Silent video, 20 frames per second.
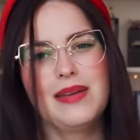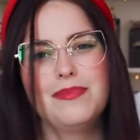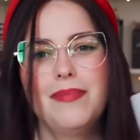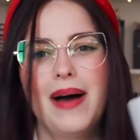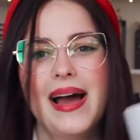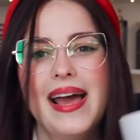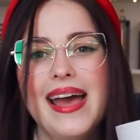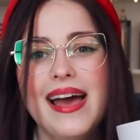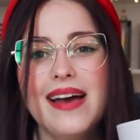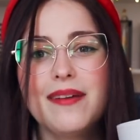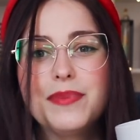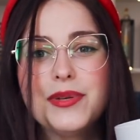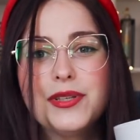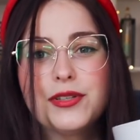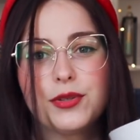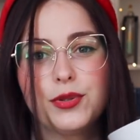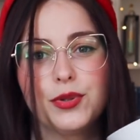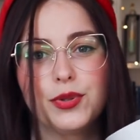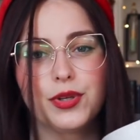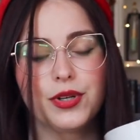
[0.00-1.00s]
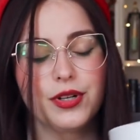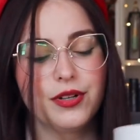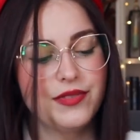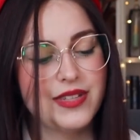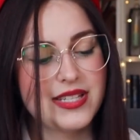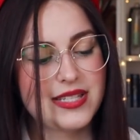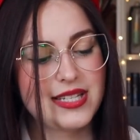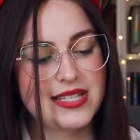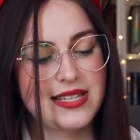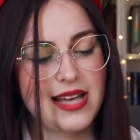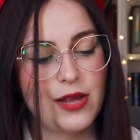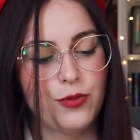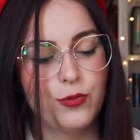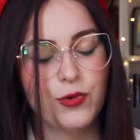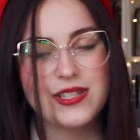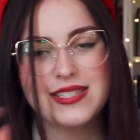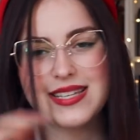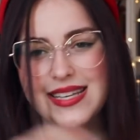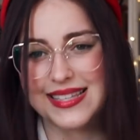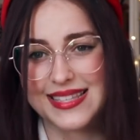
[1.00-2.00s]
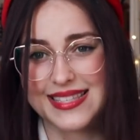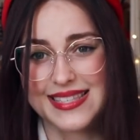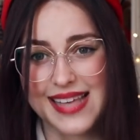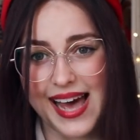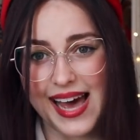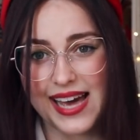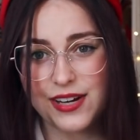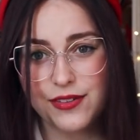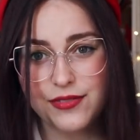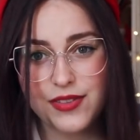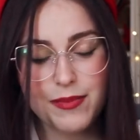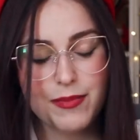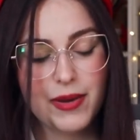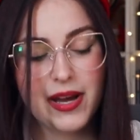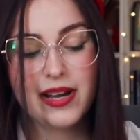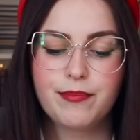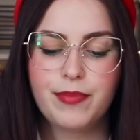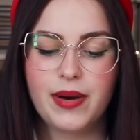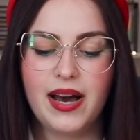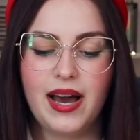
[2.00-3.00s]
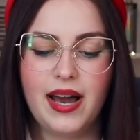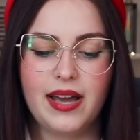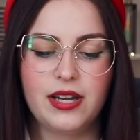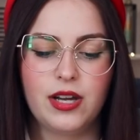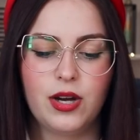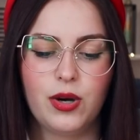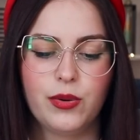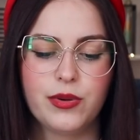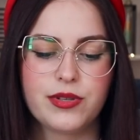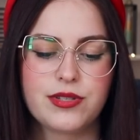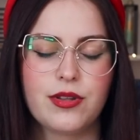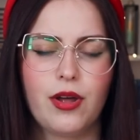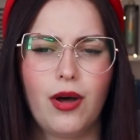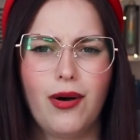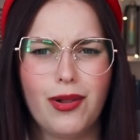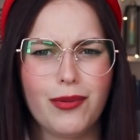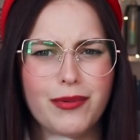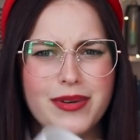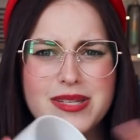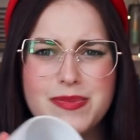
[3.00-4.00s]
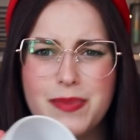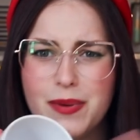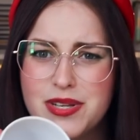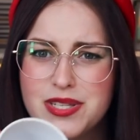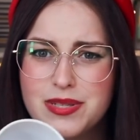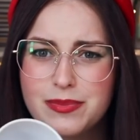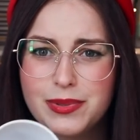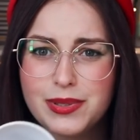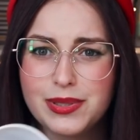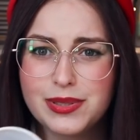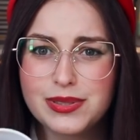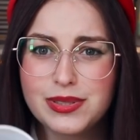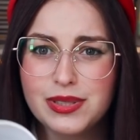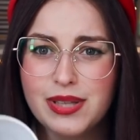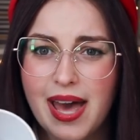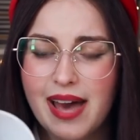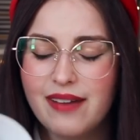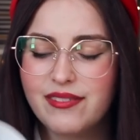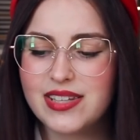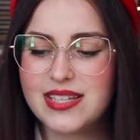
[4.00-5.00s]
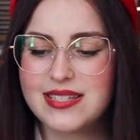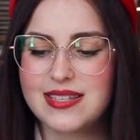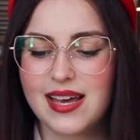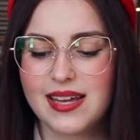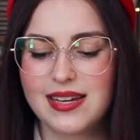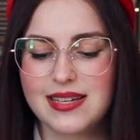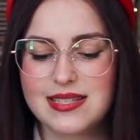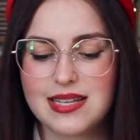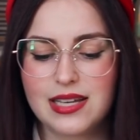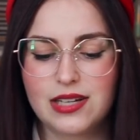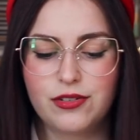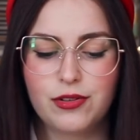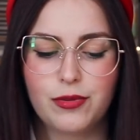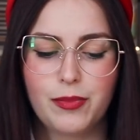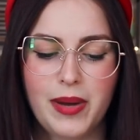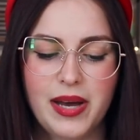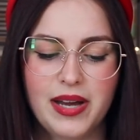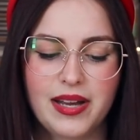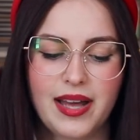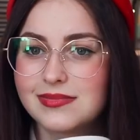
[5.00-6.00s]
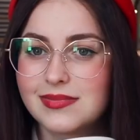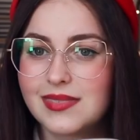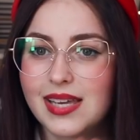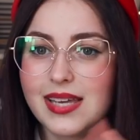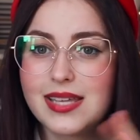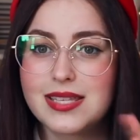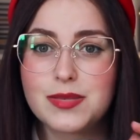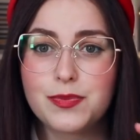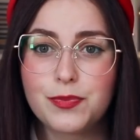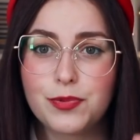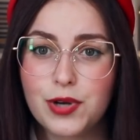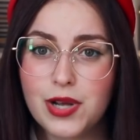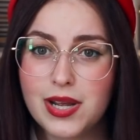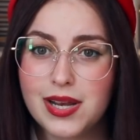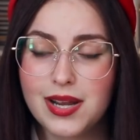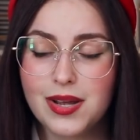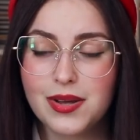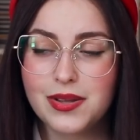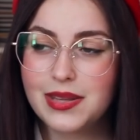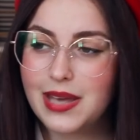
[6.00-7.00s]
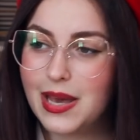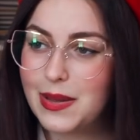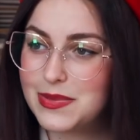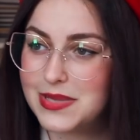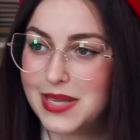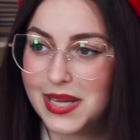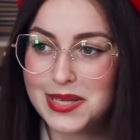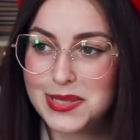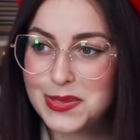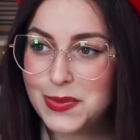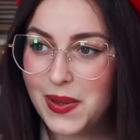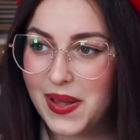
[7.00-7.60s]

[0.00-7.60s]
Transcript: It might have been cooler if this design was inside of the mug, but I know it's not always possible to have a design inside of the mug. It's pretty on the outside as